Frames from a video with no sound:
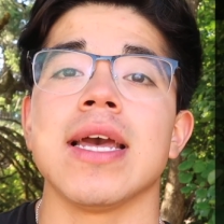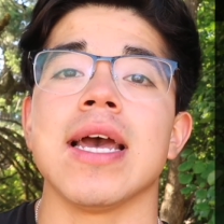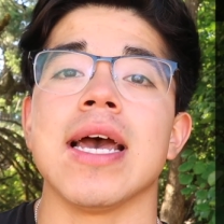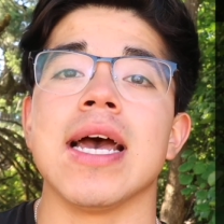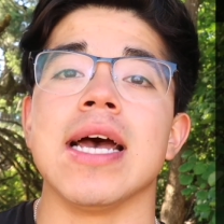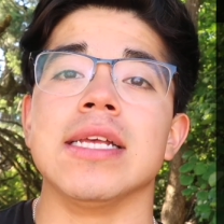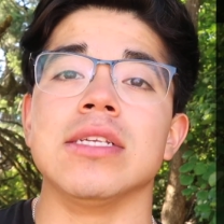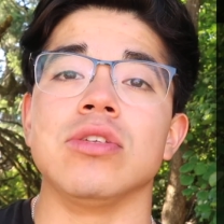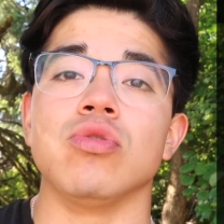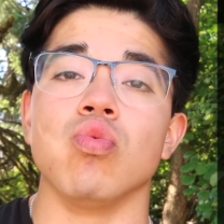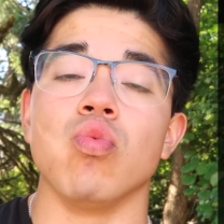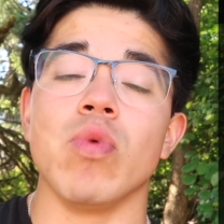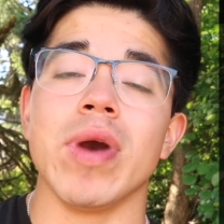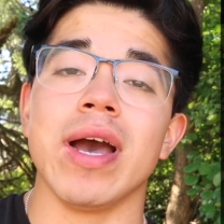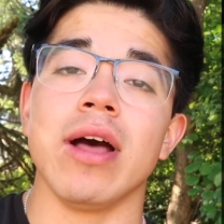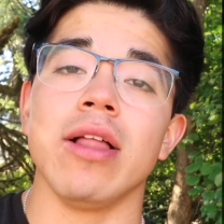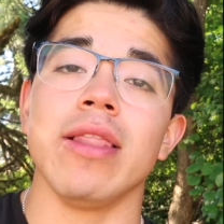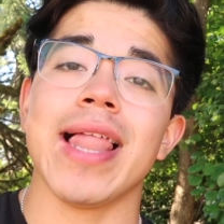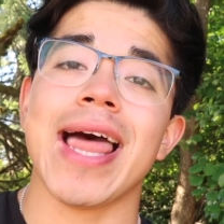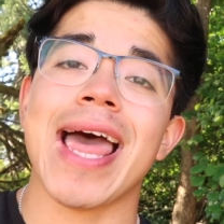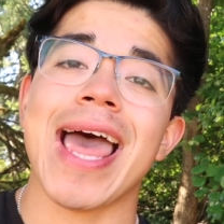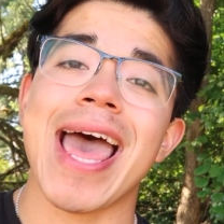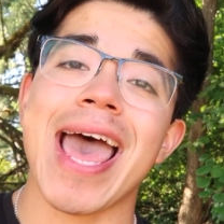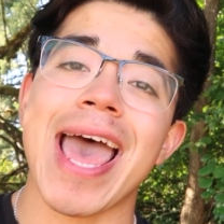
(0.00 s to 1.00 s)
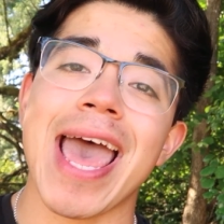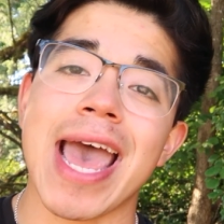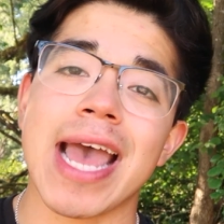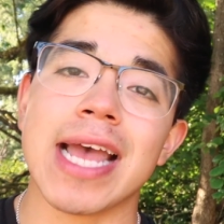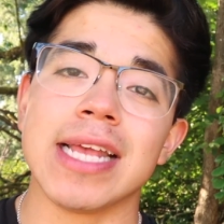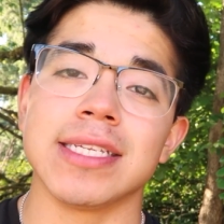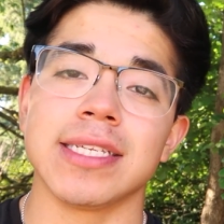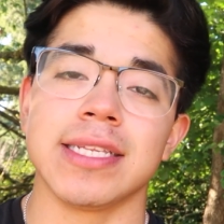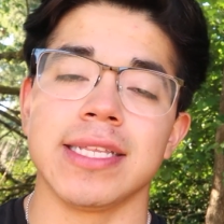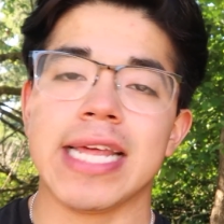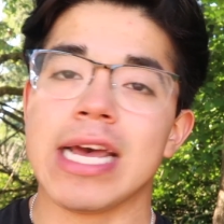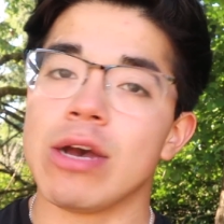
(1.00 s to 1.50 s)
as well
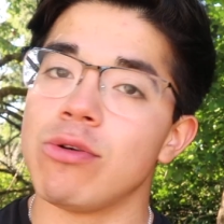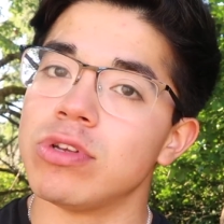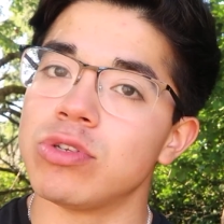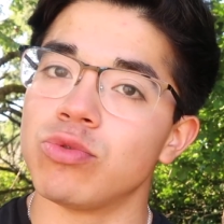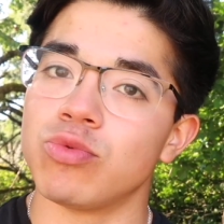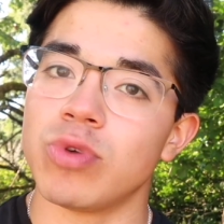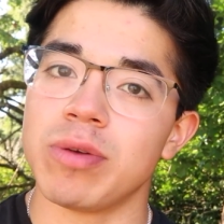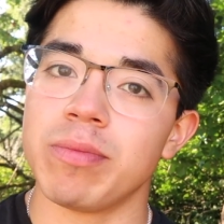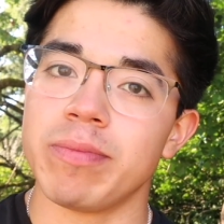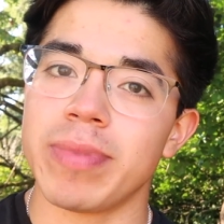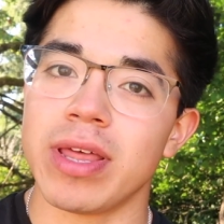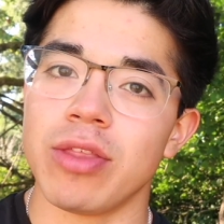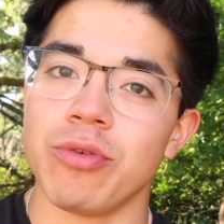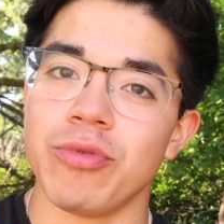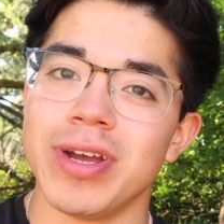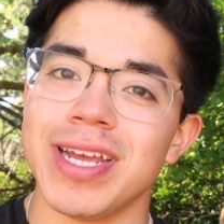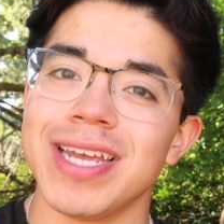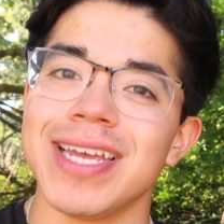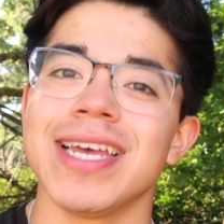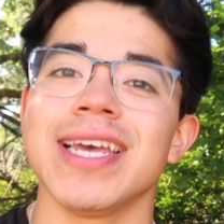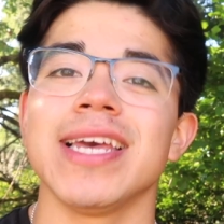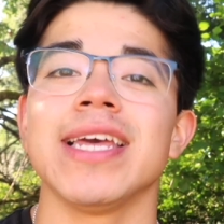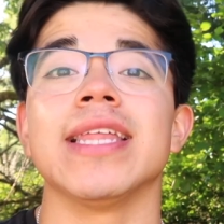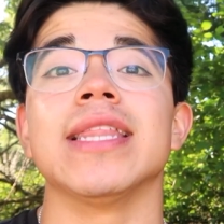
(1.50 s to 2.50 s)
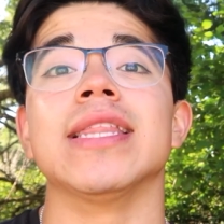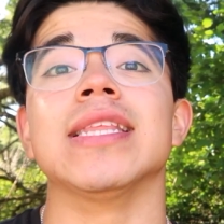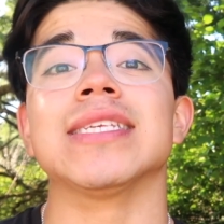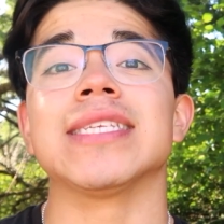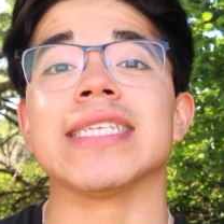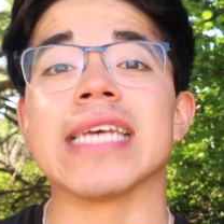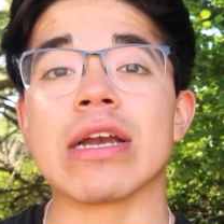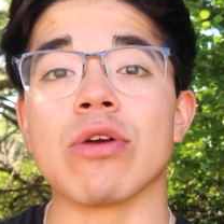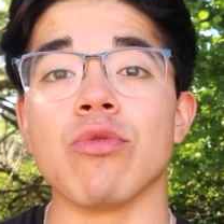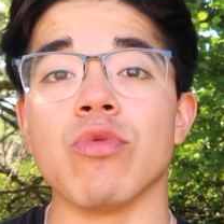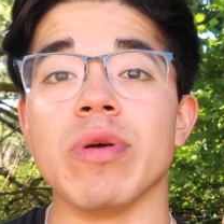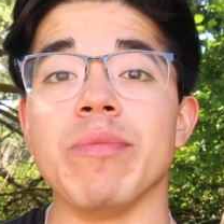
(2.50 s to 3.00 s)
as, that was one by the way, the
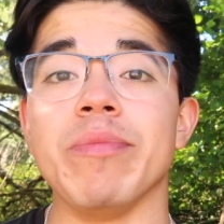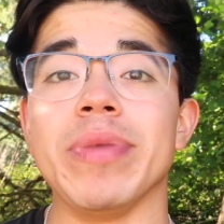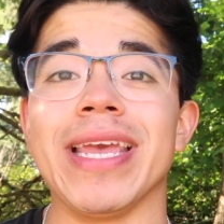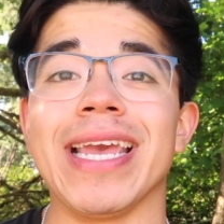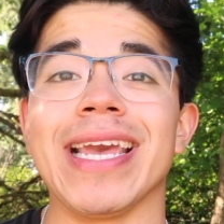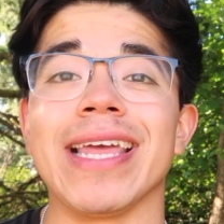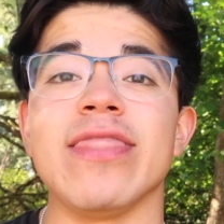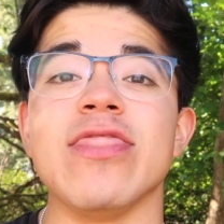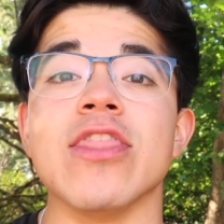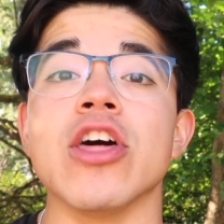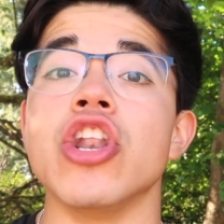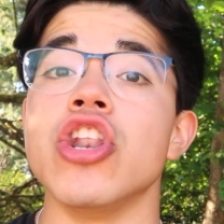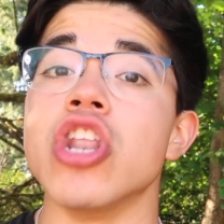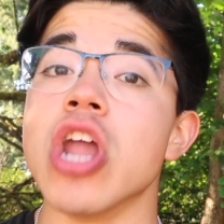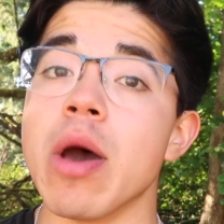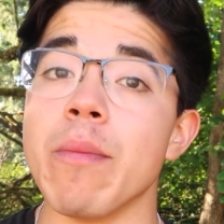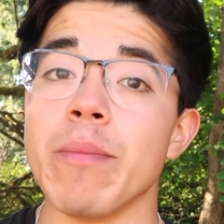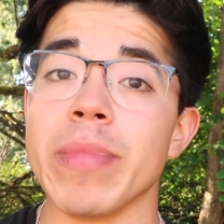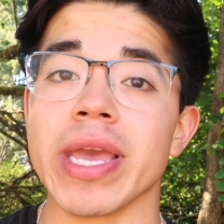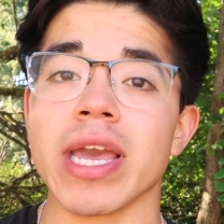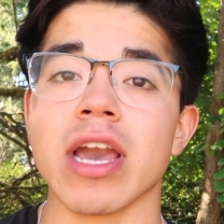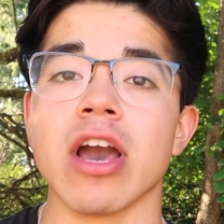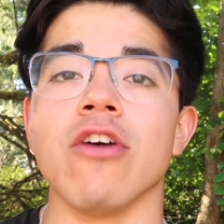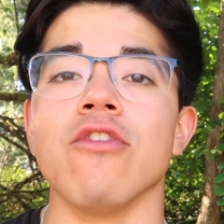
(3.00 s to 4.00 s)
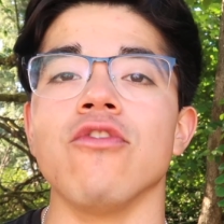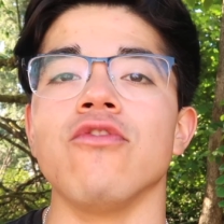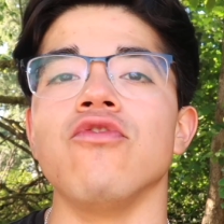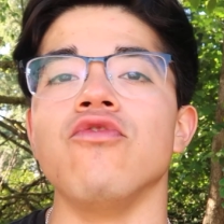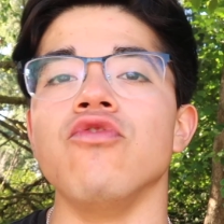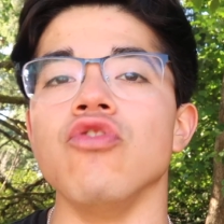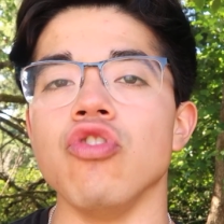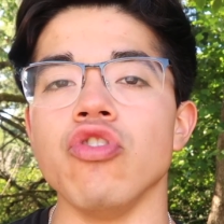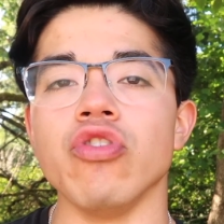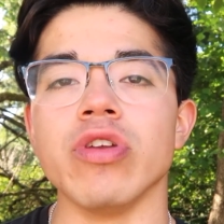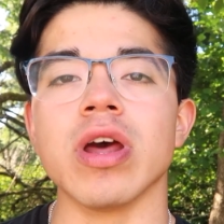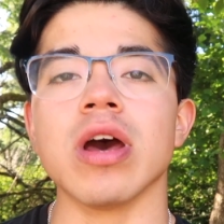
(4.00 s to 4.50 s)
second one being the numbing of food